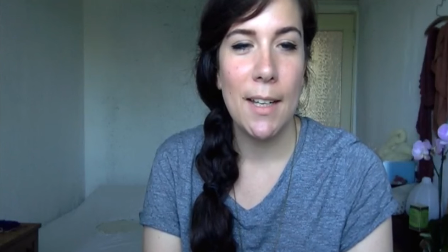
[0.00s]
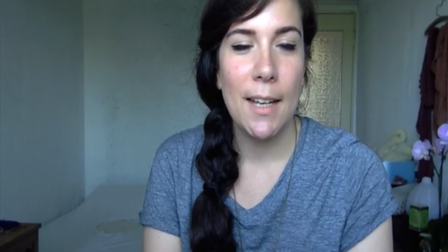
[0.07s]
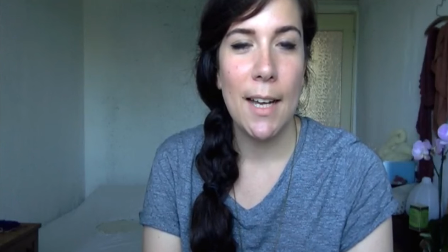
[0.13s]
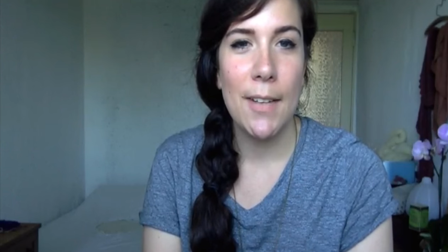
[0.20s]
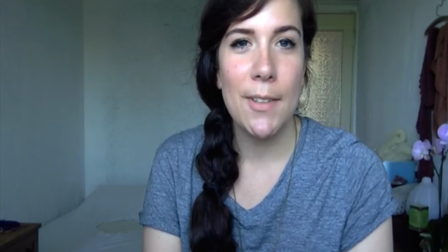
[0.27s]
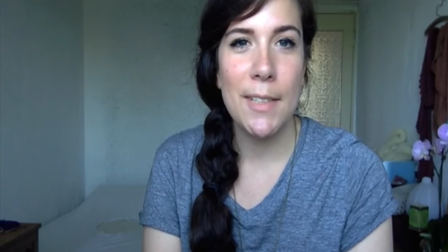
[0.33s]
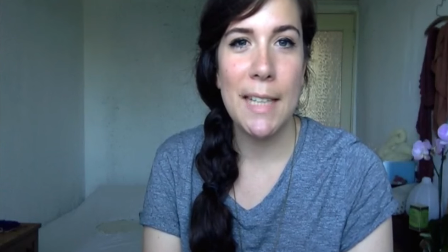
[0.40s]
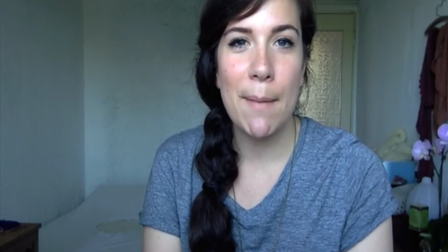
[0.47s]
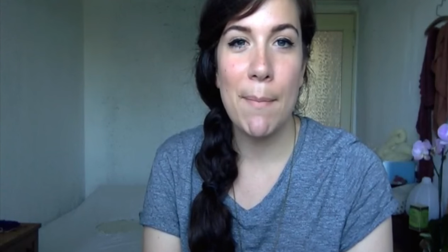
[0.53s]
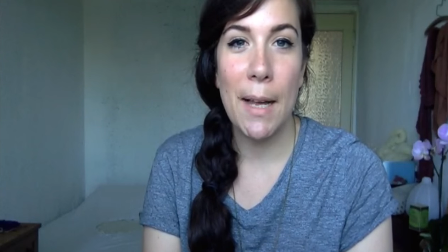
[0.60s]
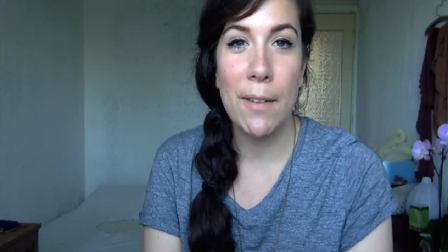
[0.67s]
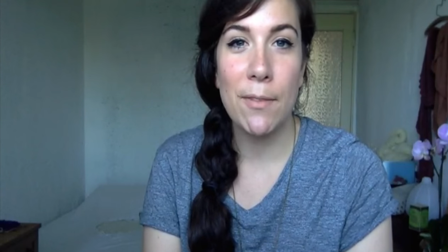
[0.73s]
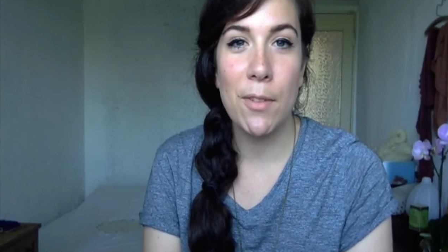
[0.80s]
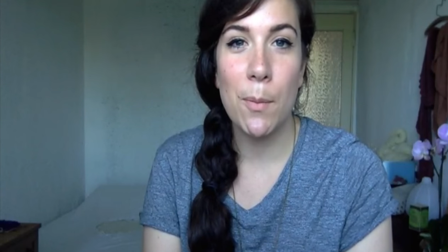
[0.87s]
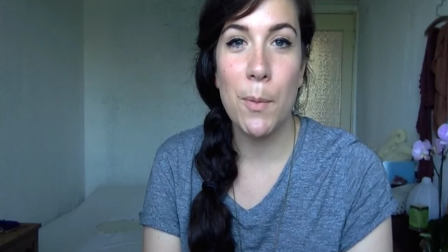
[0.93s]
I just came
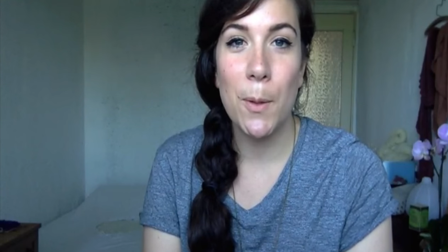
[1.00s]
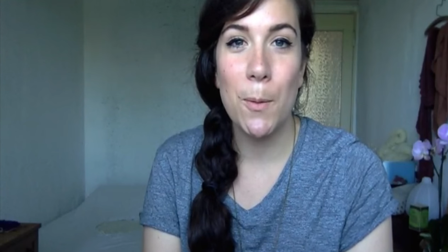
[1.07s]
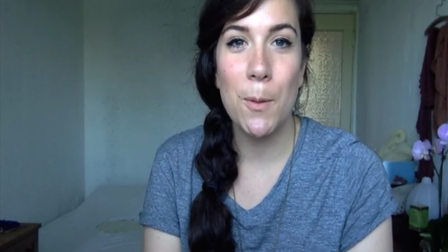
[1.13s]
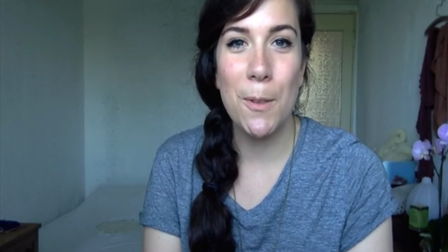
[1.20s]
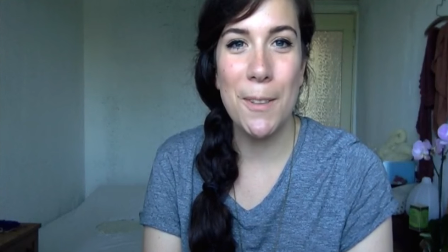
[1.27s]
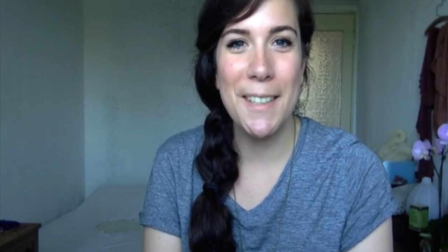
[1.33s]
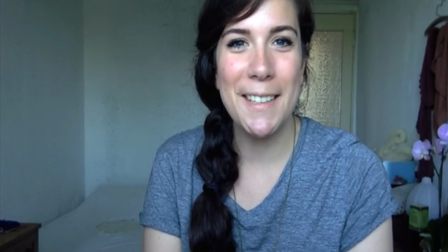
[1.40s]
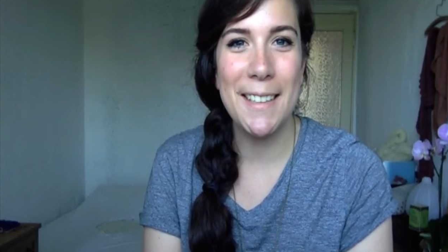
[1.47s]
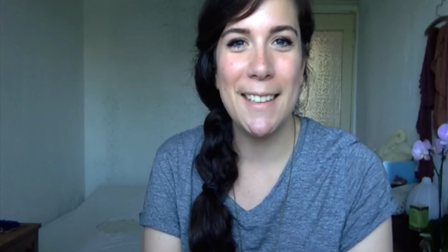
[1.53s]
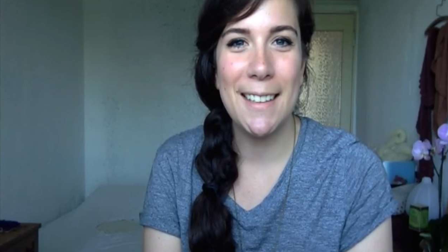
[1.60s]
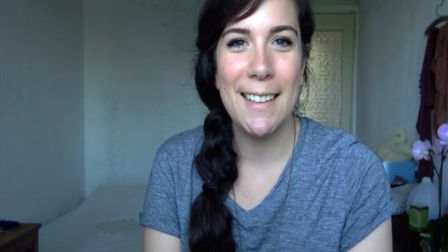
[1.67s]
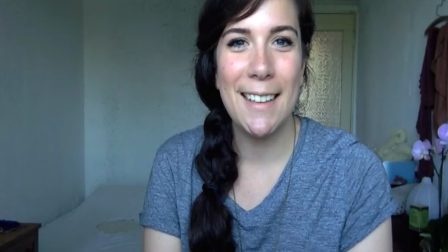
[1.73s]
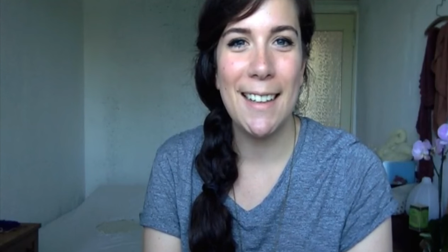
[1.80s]
back from the woods.